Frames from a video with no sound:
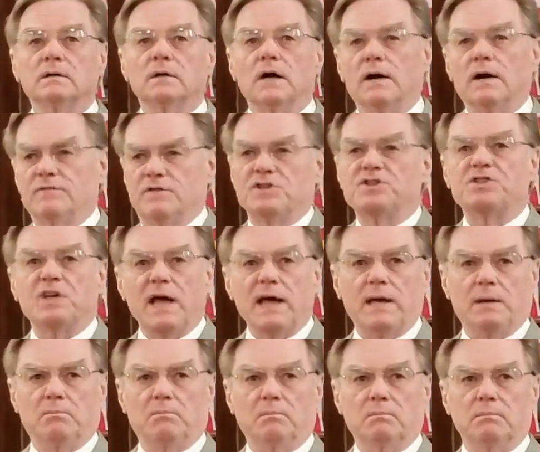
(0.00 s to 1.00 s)
of the
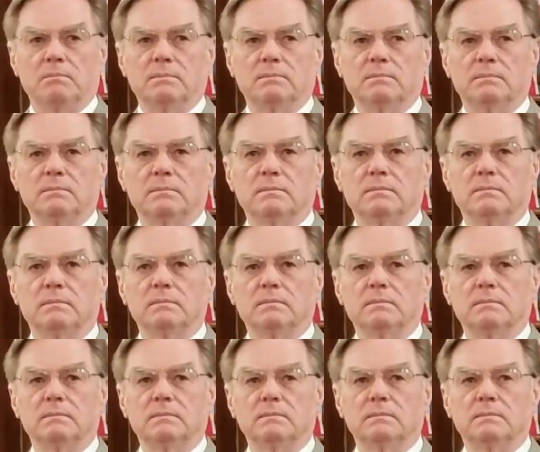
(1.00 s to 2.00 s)
same.
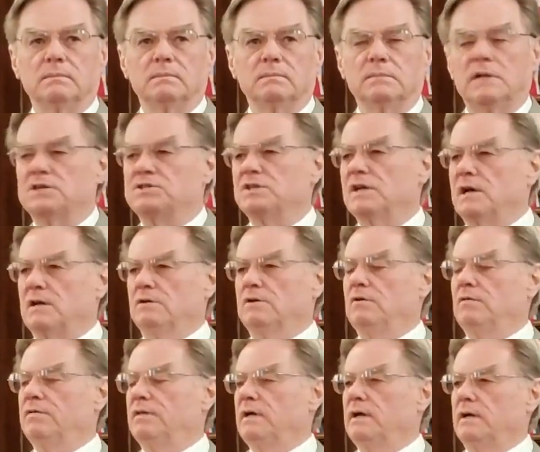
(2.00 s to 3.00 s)
That's not a
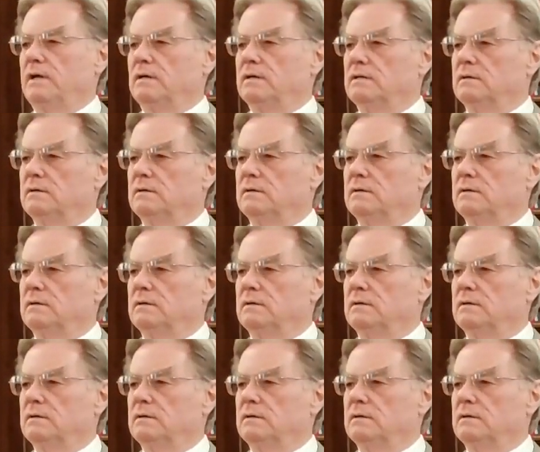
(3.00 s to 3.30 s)
new thing.